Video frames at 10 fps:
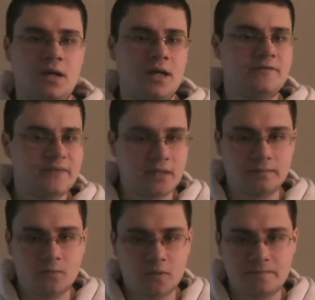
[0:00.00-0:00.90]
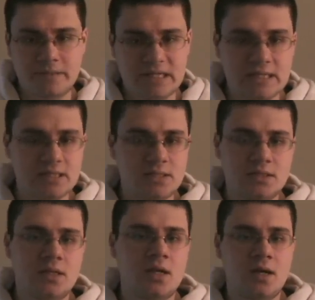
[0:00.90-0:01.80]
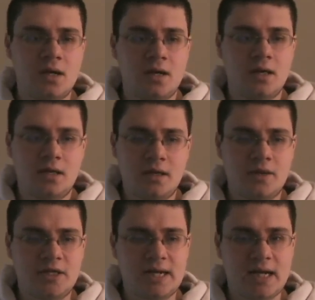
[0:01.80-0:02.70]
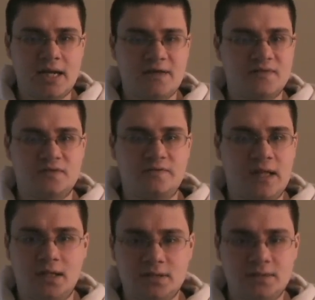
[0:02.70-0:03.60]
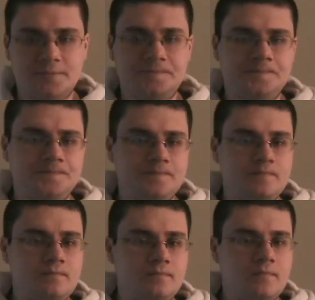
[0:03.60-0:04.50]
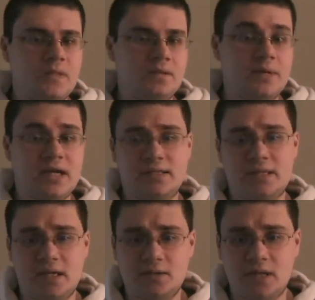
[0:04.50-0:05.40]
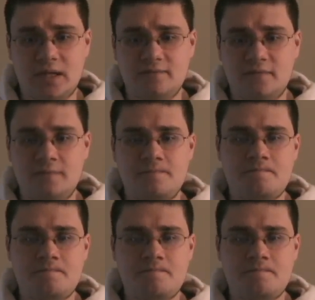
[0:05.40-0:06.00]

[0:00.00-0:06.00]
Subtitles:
I'd felt more peace than I'd ever felt in my entire life.